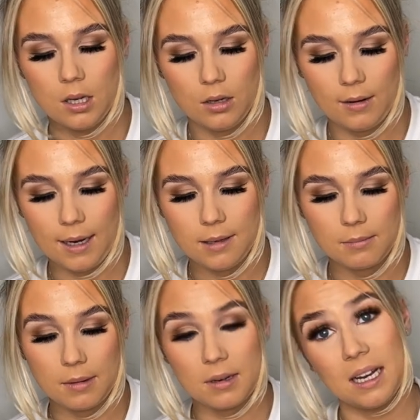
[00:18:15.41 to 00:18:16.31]
Alright,
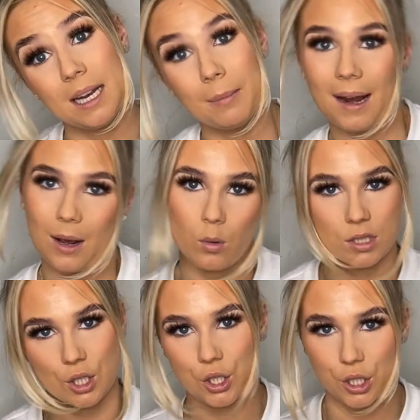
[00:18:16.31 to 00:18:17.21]
but clearly black
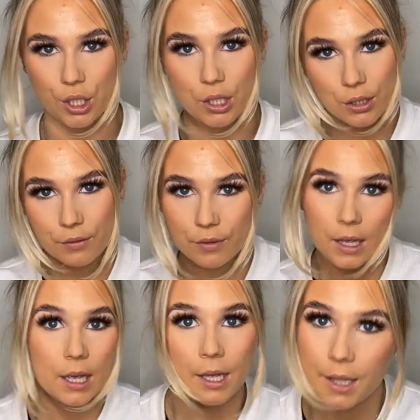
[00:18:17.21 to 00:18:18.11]
wasn't good enough,
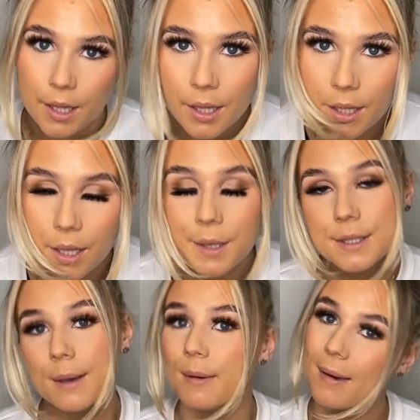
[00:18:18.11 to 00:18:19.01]

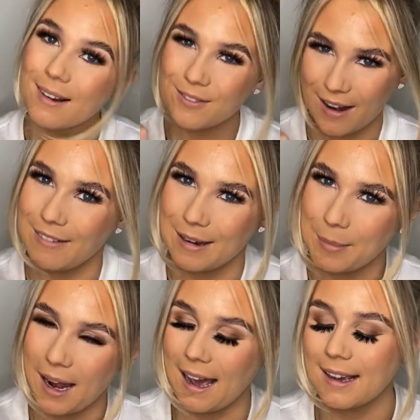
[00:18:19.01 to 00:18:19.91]
so we went very
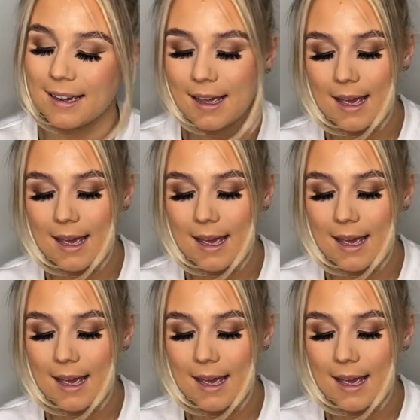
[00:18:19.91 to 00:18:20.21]
black.